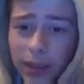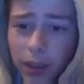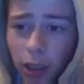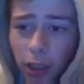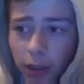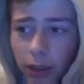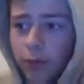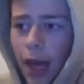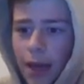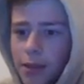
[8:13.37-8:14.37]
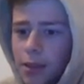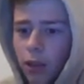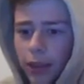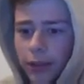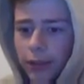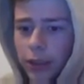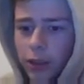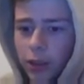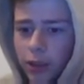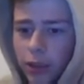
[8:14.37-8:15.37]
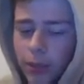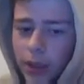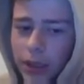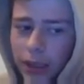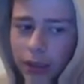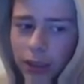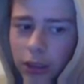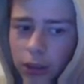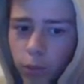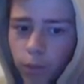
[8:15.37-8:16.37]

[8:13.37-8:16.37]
So if Nate and Knights finished on the same percentage